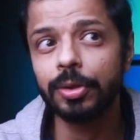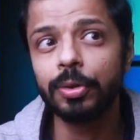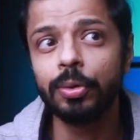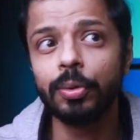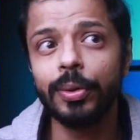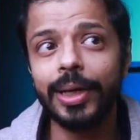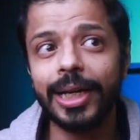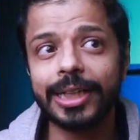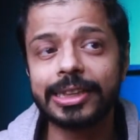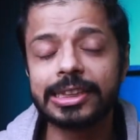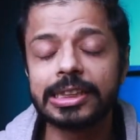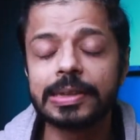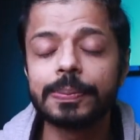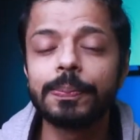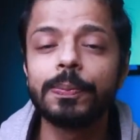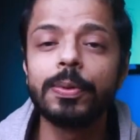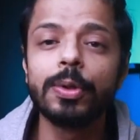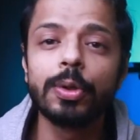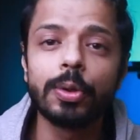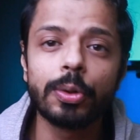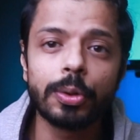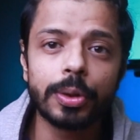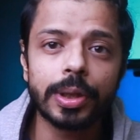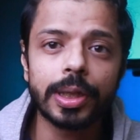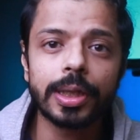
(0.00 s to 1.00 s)
you
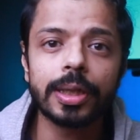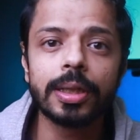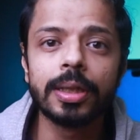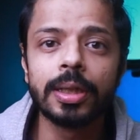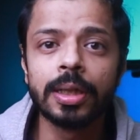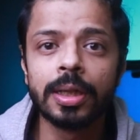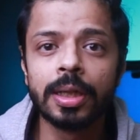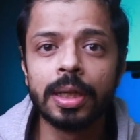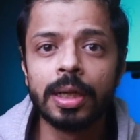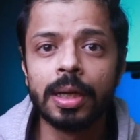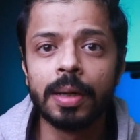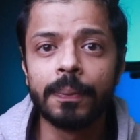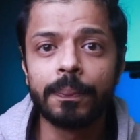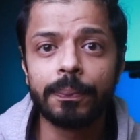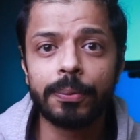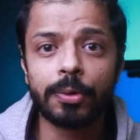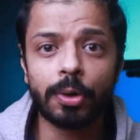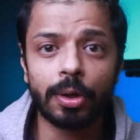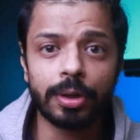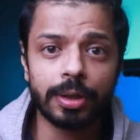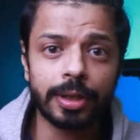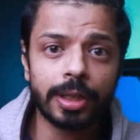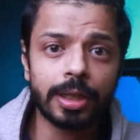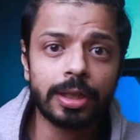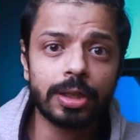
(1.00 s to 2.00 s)
explored
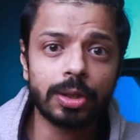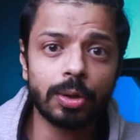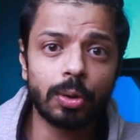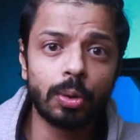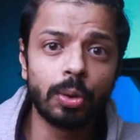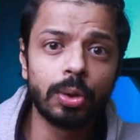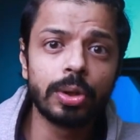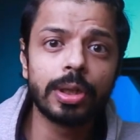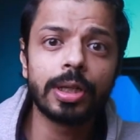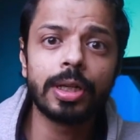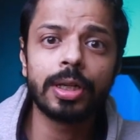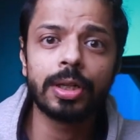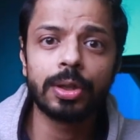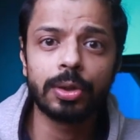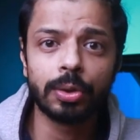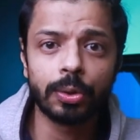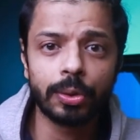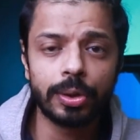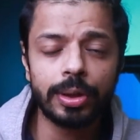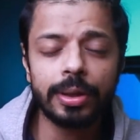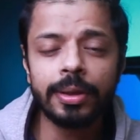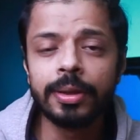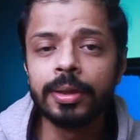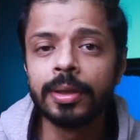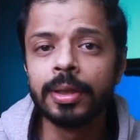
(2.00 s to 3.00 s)
product owner
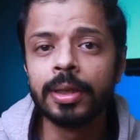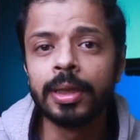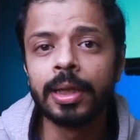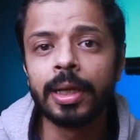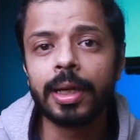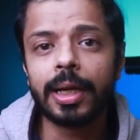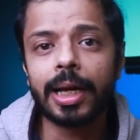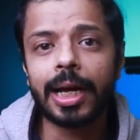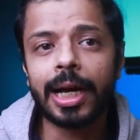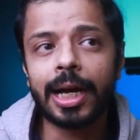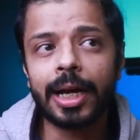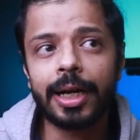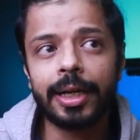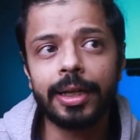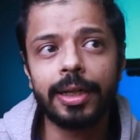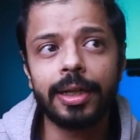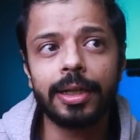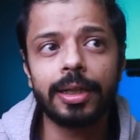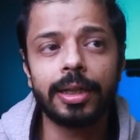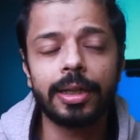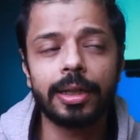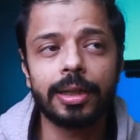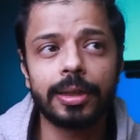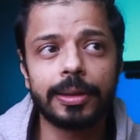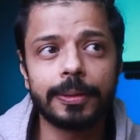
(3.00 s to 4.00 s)
role,
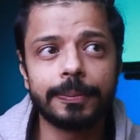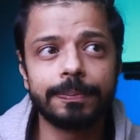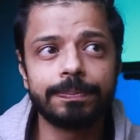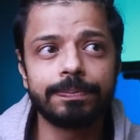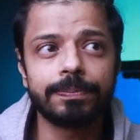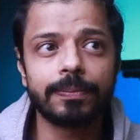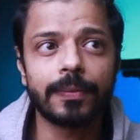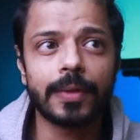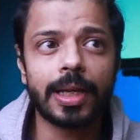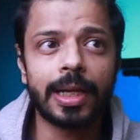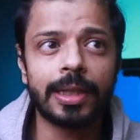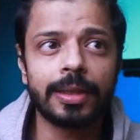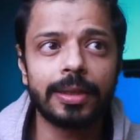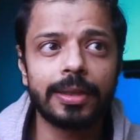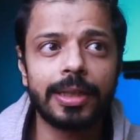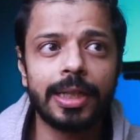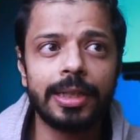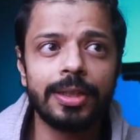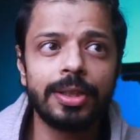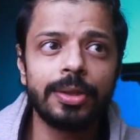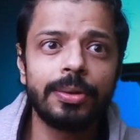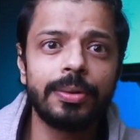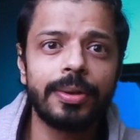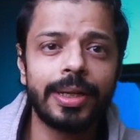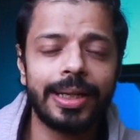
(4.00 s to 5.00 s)
and
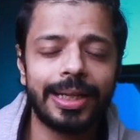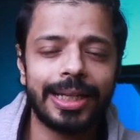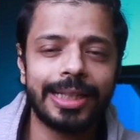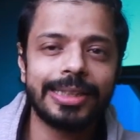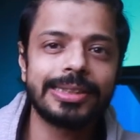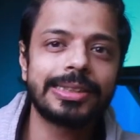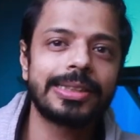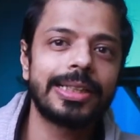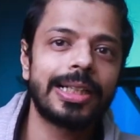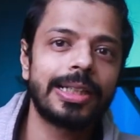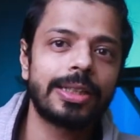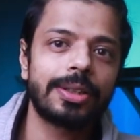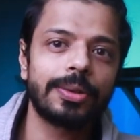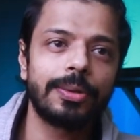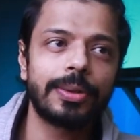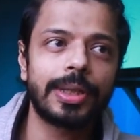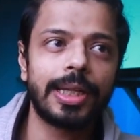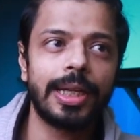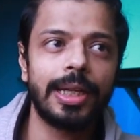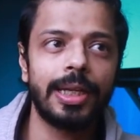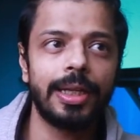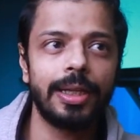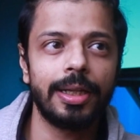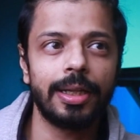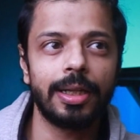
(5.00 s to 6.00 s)
then you realize that,
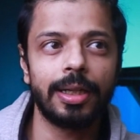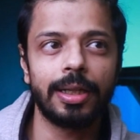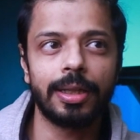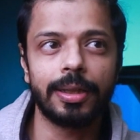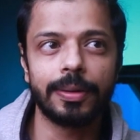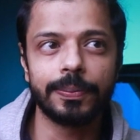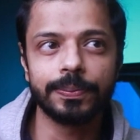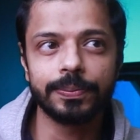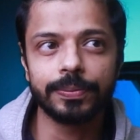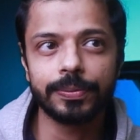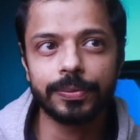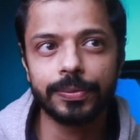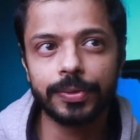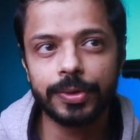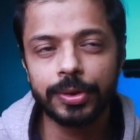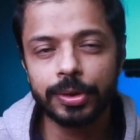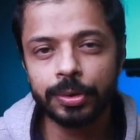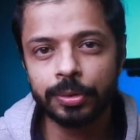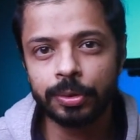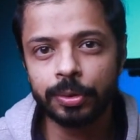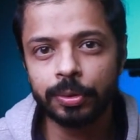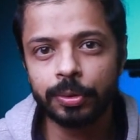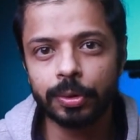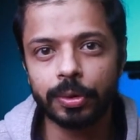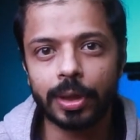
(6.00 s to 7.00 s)
okay,
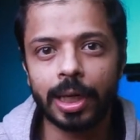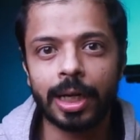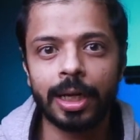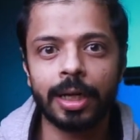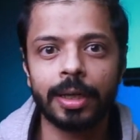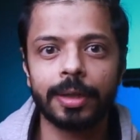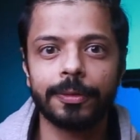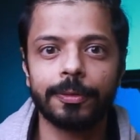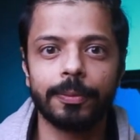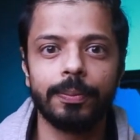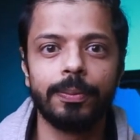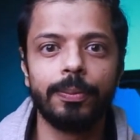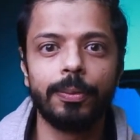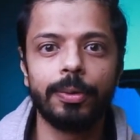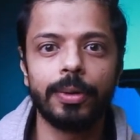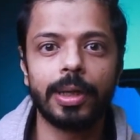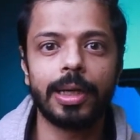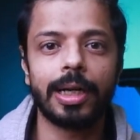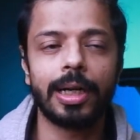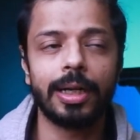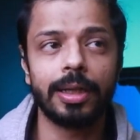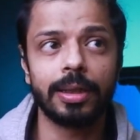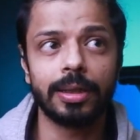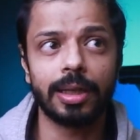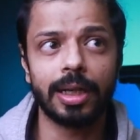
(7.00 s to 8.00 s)
you are
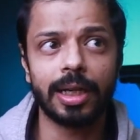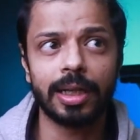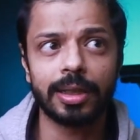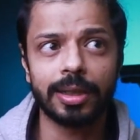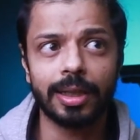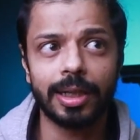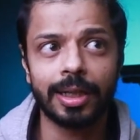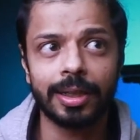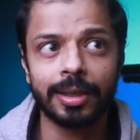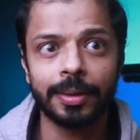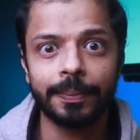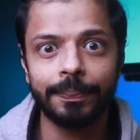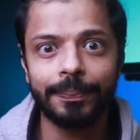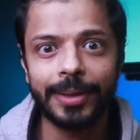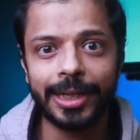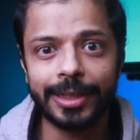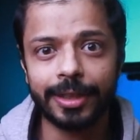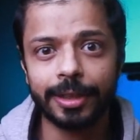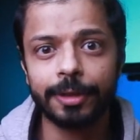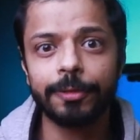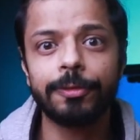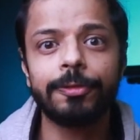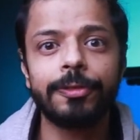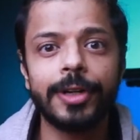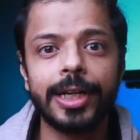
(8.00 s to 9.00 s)
a
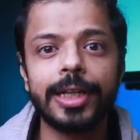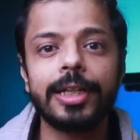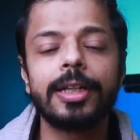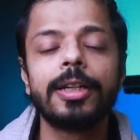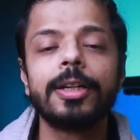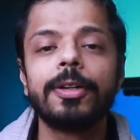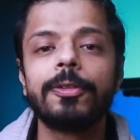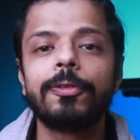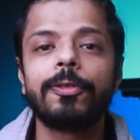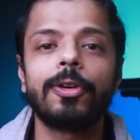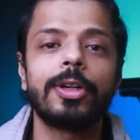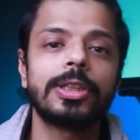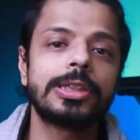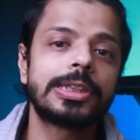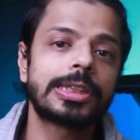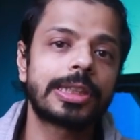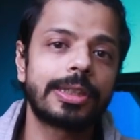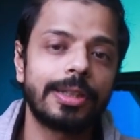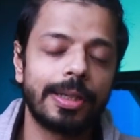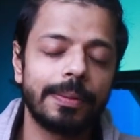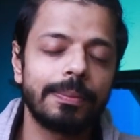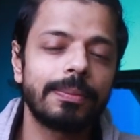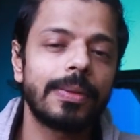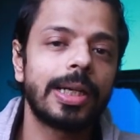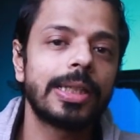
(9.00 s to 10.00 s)
better fit for
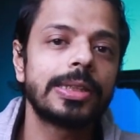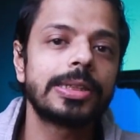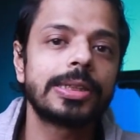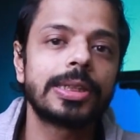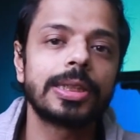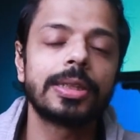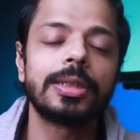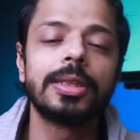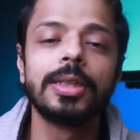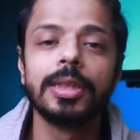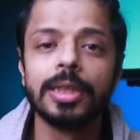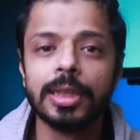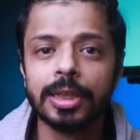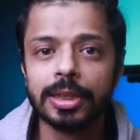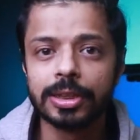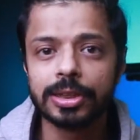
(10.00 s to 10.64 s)
Scrum Master.